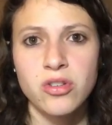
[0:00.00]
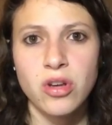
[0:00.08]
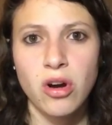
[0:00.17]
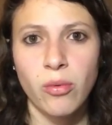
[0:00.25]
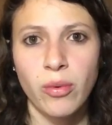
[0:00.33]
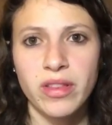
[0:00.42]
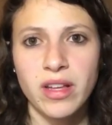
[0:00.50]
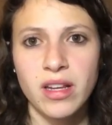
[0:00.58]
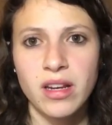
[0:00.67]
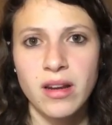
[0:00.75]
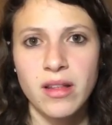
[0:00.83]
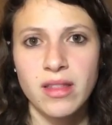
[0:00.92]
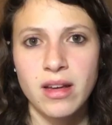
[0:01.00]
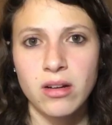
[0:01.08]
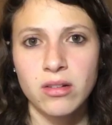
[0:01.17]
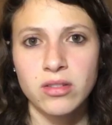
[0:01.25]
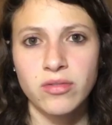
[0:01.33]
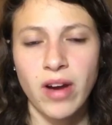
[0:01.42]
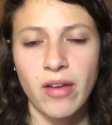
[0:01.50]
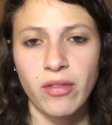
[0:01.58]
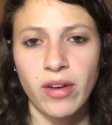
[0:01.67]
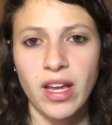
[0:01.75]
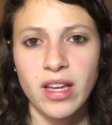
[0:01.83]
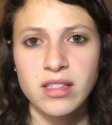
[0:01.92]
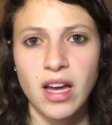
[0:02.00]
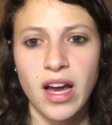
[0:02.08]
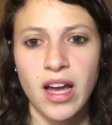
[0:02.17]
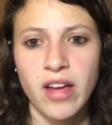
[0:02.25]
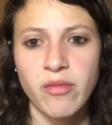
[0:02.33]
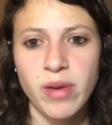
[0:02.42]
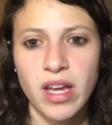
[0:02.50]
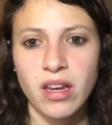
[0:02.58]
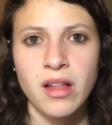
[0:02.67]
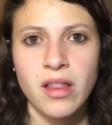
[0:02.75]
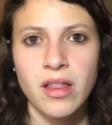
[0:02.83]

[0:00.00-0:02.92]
So within those 5 weeks, I have made